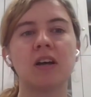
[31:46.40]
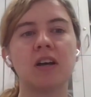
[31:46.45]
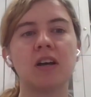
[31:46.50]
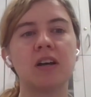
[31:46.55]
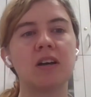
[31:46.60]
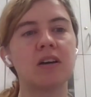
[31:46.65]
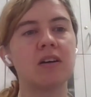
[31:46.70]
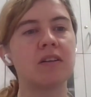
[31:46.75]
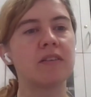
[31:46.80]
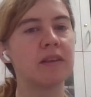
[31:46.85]

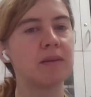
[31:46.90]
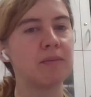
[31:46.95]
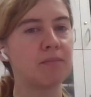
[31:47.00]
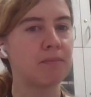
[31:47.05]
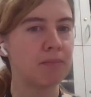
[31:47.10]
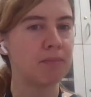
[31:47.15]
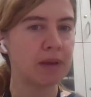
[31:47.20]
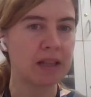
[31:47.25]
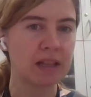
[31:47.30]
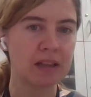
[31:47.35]
the
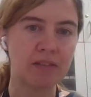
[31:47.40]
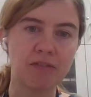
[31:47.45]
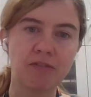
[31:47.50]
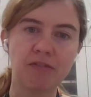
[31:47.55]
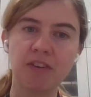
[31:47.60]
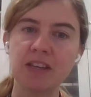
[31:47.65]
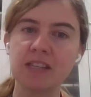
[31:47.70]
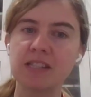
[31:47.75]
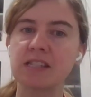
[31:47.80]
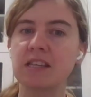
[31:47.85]
building
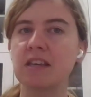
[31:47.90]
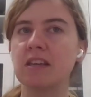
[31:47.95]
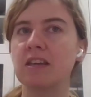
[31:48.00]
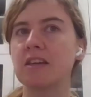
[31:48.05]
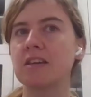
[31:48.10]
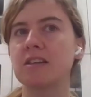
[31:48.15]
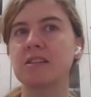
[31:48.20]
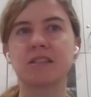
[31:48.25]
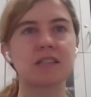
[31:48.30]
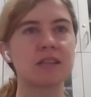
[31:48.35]

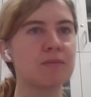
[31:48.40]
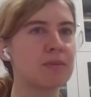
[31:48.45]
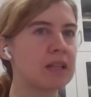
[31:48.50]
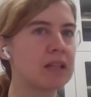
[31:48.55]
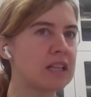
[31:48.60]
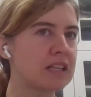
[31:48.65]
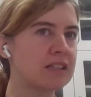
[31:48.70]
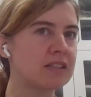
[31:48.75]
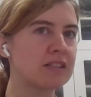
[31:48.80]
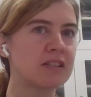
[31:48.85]
physics, the
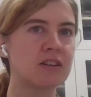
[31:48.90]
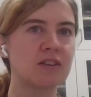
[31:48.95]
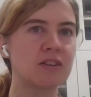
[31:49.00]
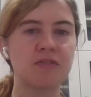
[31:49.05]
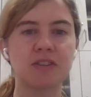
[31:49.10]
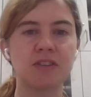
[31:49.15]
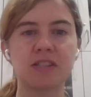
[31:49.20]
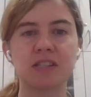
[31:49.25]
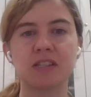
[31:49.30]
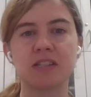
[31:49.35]
building
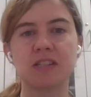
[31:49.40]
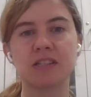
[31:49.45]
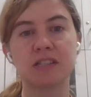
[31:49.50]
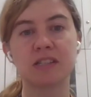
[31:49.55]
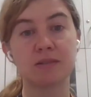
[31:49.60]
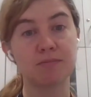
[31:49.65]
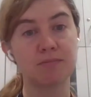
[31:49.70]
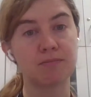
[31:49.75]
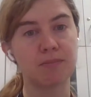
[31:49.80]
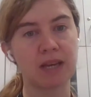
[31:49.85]

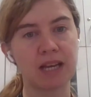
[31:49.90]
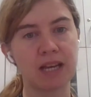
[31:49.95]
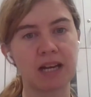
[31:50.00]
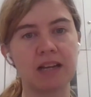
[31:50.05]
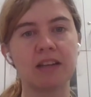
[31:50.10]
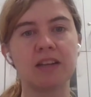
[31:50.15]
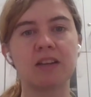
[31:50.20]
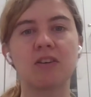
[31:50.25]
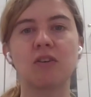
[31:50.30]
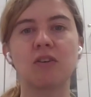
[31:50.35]
services,
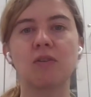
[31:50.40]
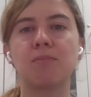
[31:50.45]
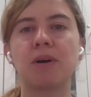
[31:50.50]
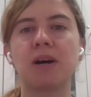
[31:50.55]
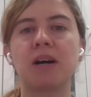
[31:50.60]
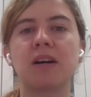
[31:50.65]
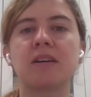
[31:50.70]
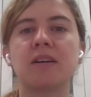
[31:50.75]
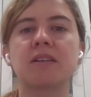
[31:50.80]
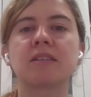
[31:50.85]
mechanical
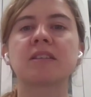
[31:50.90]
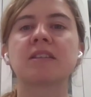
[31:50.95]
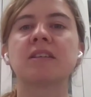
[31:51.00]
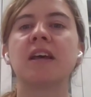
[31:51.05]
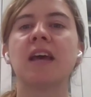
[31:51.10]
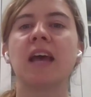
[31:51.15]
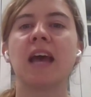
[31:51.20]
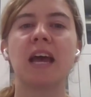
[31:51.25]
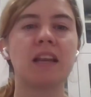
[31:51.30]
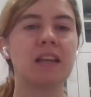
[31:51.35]
part,
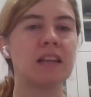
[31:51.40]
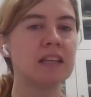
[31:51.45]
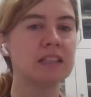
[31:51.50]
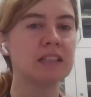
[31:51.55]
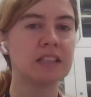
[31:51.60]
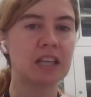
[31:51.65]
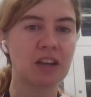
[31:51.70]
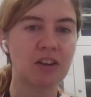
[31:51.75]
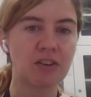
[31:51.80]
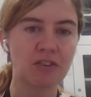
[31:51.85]
and the
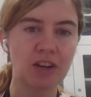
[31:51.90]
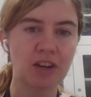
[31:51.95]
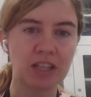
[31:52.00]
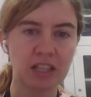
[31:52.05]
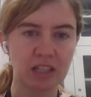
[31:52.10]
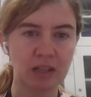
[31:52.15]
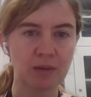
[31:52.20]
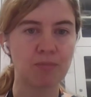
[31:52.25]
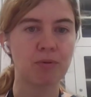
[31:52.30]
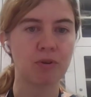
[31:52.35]

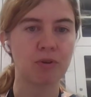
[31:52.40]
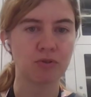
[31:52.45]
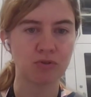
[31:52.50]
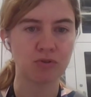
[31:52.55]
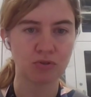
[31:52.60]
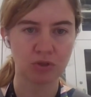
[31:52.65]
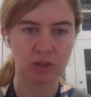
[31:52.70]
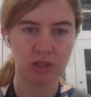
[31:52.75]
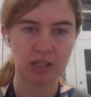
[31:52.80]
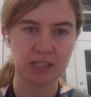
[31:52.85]
integrated
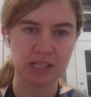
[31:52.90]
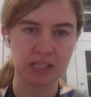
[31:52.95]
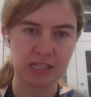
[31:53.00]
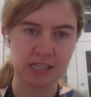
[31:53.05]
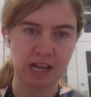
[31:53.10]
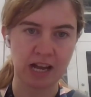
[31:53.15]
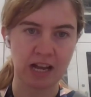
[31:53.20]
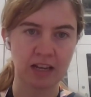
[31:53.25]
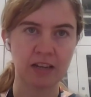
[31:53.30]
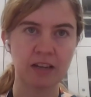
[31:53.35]
approach to the
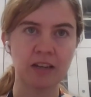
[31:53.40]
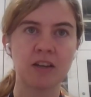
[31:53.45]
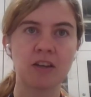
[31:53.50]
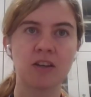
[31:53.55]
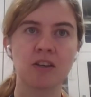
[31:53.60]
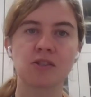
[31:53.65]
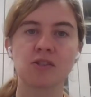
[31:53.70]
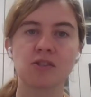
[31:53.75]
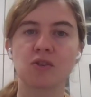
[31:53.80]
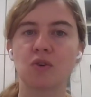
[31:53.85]
design.
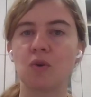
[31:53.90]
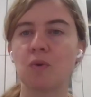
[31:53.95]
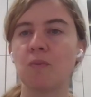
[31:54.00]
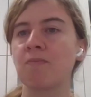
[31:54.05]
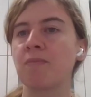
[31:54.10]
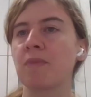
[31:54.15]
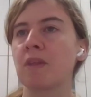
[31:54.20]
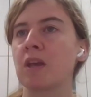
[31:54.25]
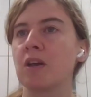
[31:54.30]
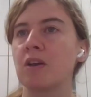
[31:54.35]
So
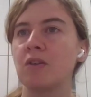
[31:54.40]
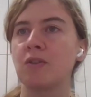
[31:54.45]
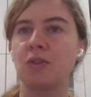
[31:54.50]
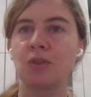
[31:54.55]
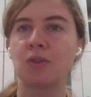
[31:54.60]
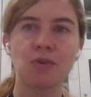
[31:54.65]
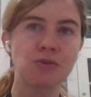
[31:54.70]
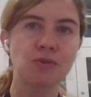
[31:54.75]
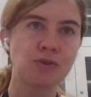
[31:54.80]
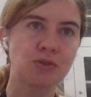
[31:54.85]

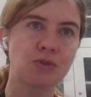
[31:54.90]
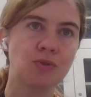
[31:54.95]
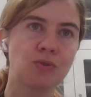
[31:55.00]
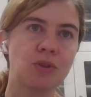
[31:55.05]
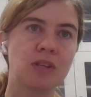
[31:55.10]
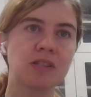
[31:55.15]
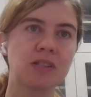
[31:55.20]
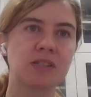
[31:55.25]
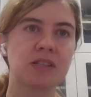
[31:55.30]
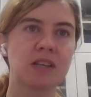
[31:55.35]
those
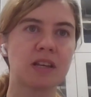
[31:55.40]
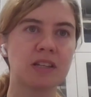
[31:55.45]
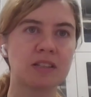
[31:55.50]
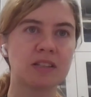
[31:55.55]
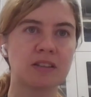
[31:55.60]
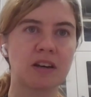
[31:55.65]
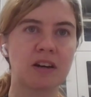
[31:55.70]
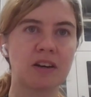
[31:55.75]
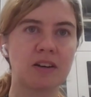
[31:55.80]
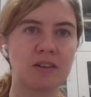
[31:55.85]
students that
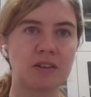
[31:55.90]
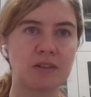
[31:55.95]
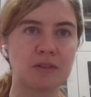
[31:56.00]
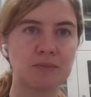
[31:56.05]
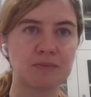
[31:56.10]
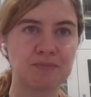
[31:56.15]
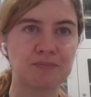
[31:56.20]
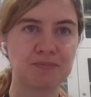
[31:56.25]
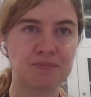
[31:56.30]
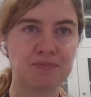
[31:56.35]
are